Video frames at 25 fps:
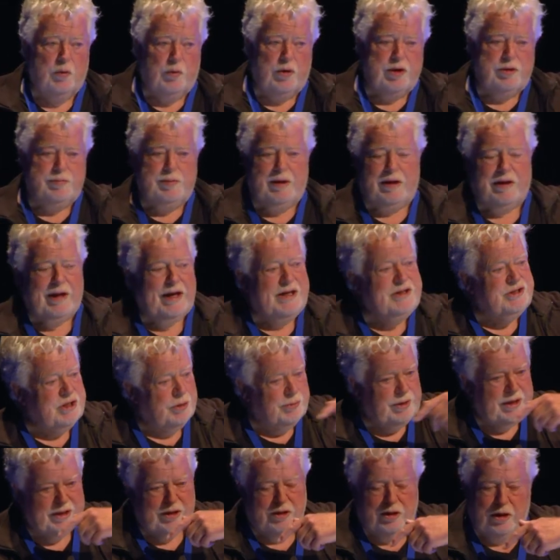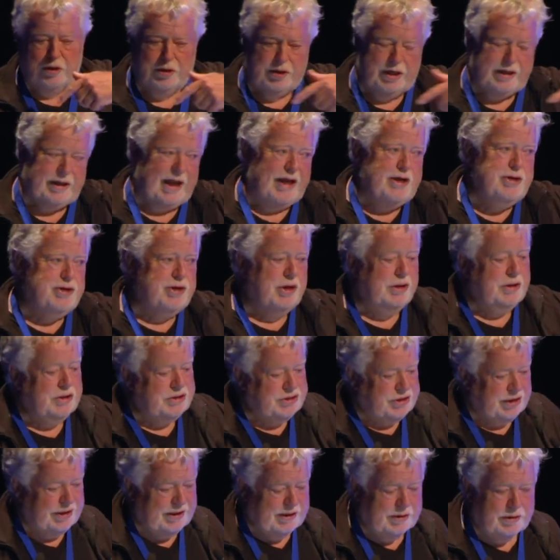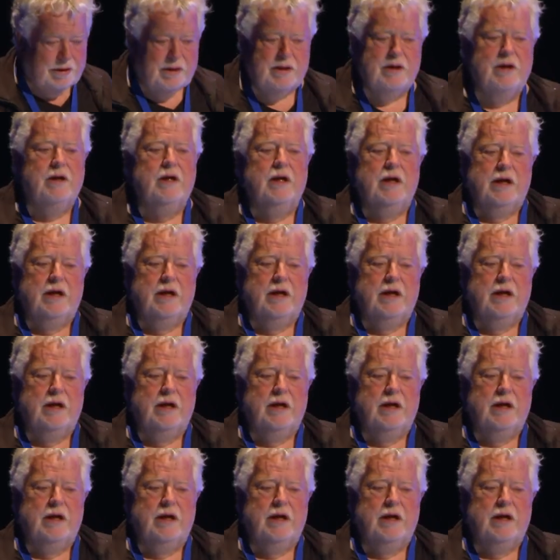with me later, we're going to look at agency and